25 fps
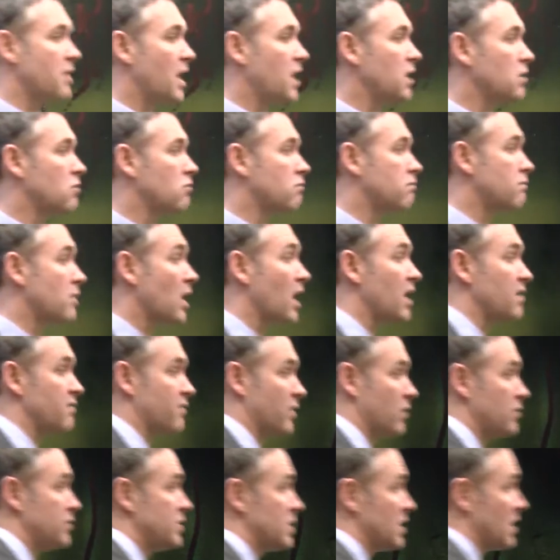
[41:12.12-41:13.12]
radical right
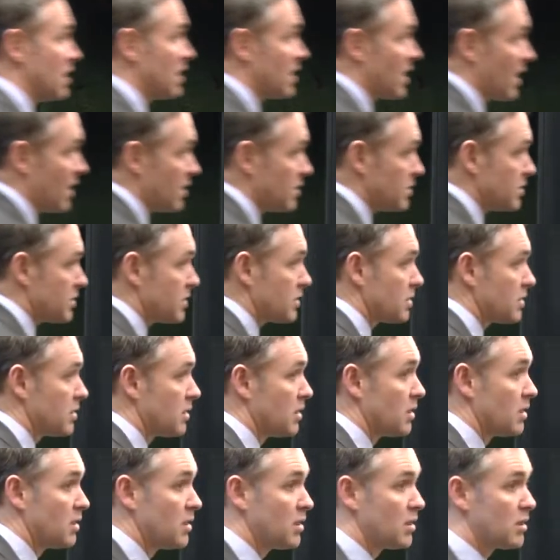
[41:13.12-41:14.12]
voting against.
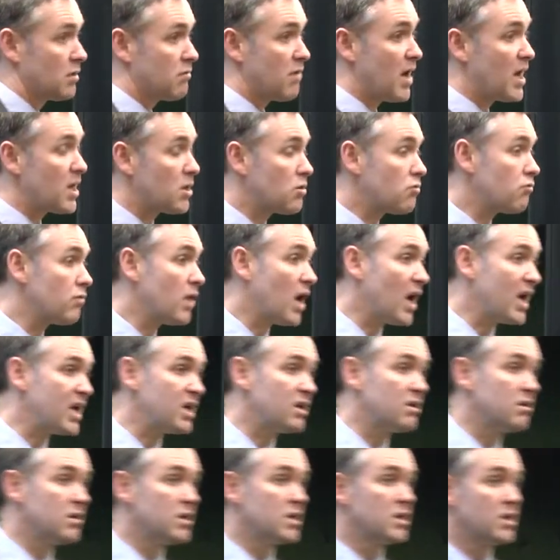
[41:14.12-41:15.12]
Radical
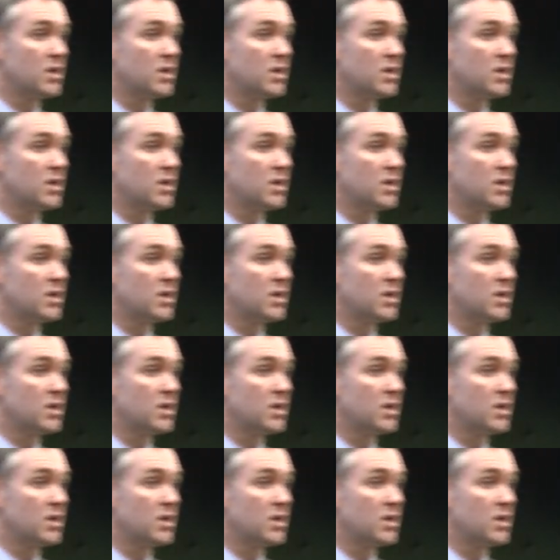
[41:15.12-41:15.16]
right